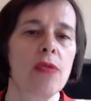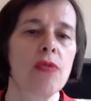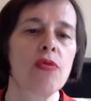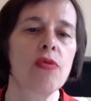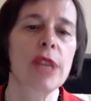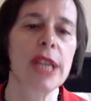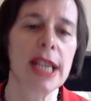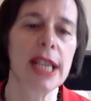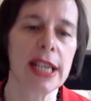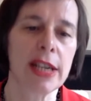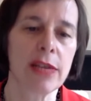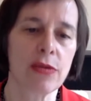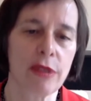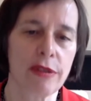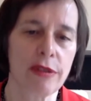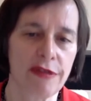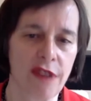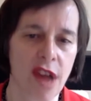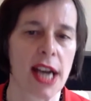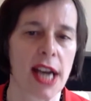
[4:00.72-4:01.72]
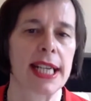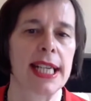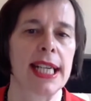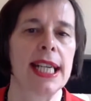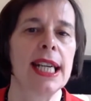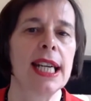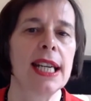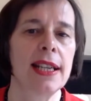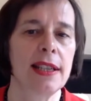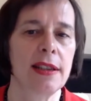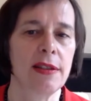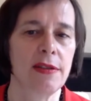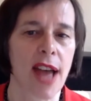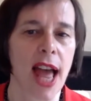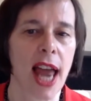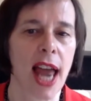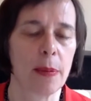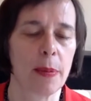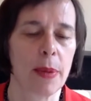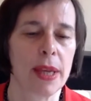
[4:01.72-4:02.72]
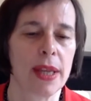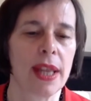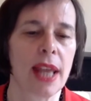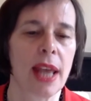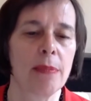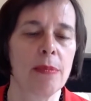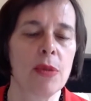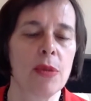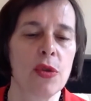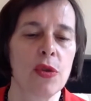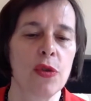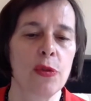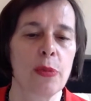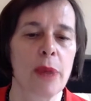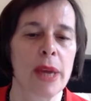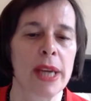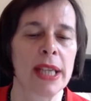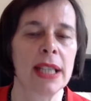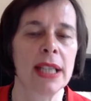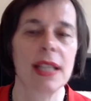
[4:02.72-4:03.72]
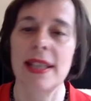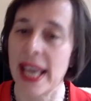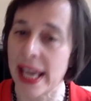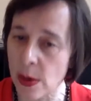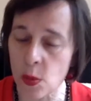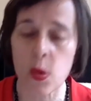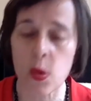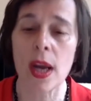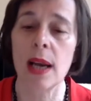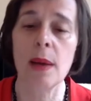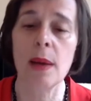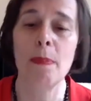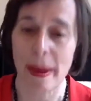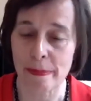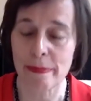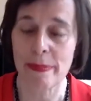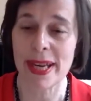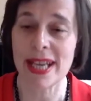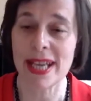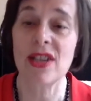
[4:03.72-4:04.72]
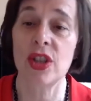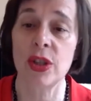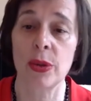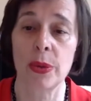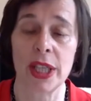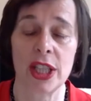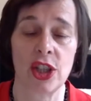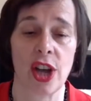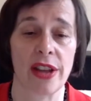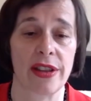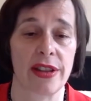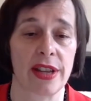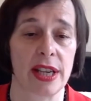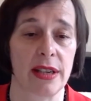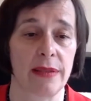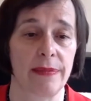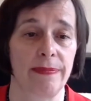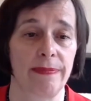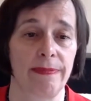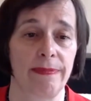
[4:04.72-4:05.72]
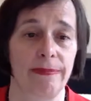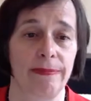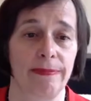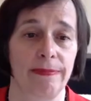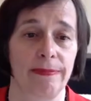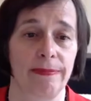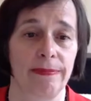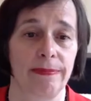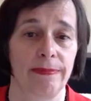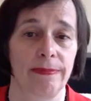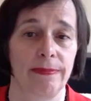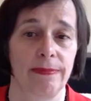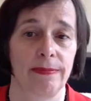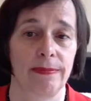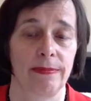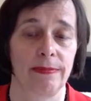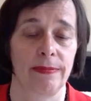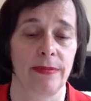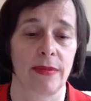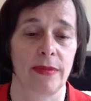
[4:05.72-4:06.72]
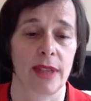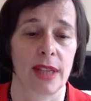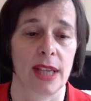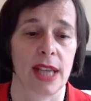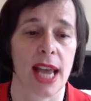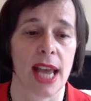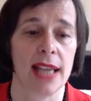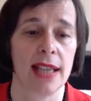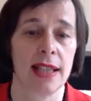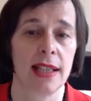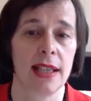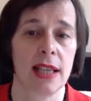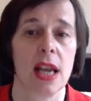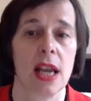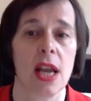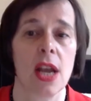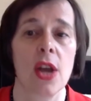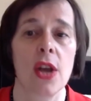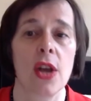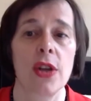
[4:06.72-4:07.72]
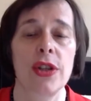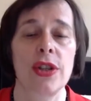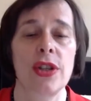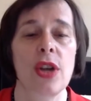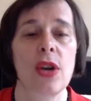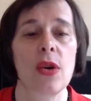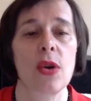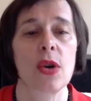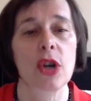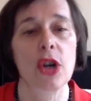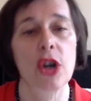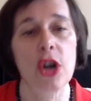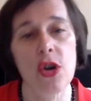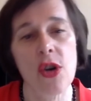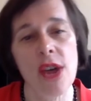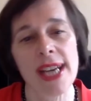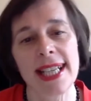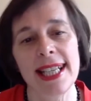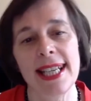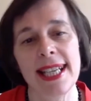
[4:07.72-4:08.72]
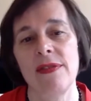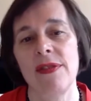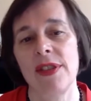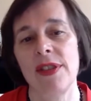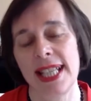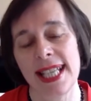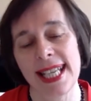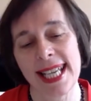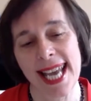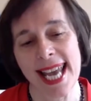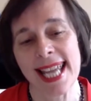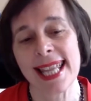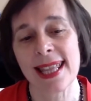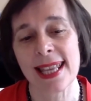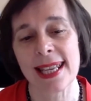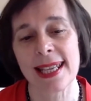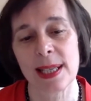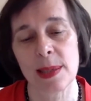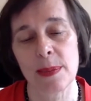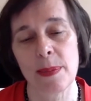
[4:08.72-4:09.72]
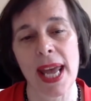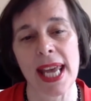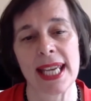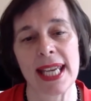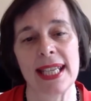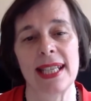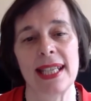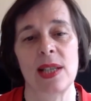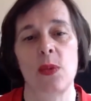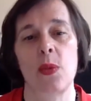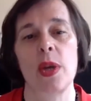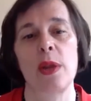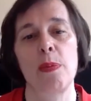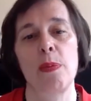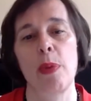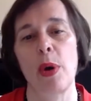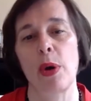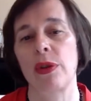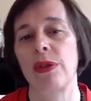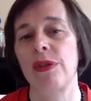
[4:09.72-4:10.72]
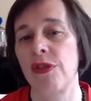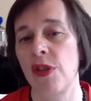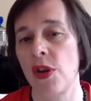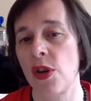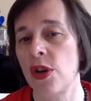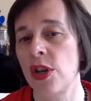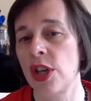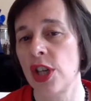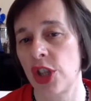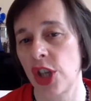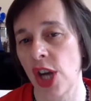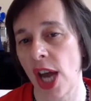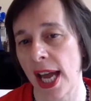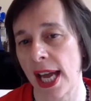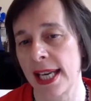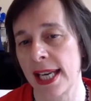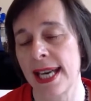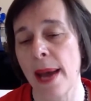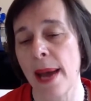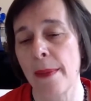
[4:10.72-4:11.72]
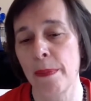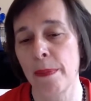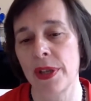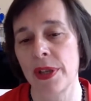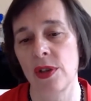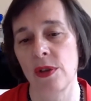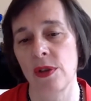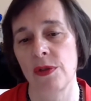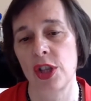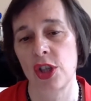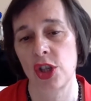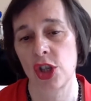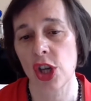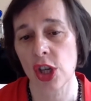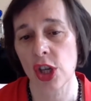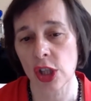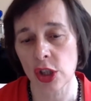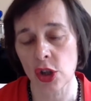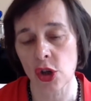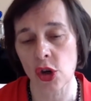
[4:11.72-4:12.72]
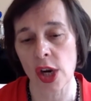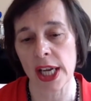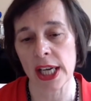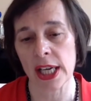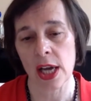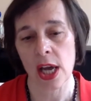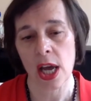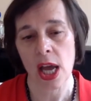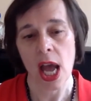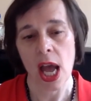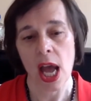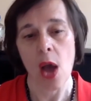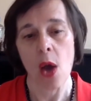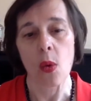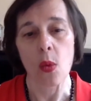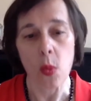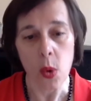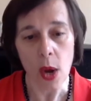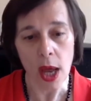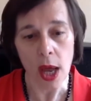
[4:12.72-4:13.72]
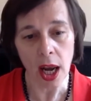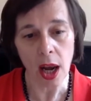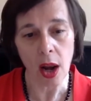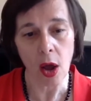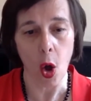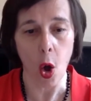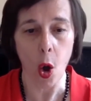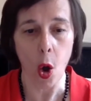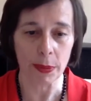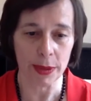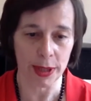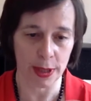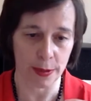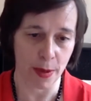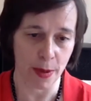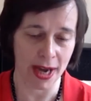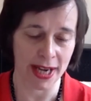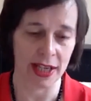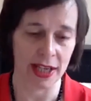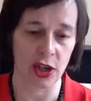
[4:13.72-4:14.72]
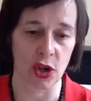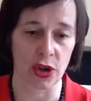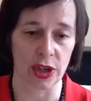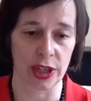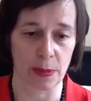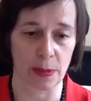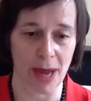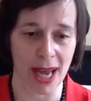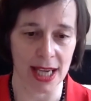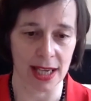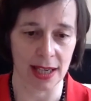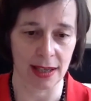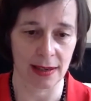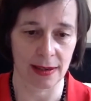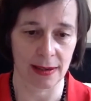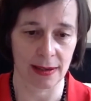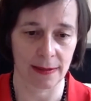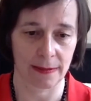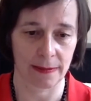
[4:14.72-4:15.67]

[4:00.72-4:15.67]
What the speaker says: really refining and developing their movement, they will bump into each other. Yes? So creativity in the space with both furniture and numbers of the children will optimize your space.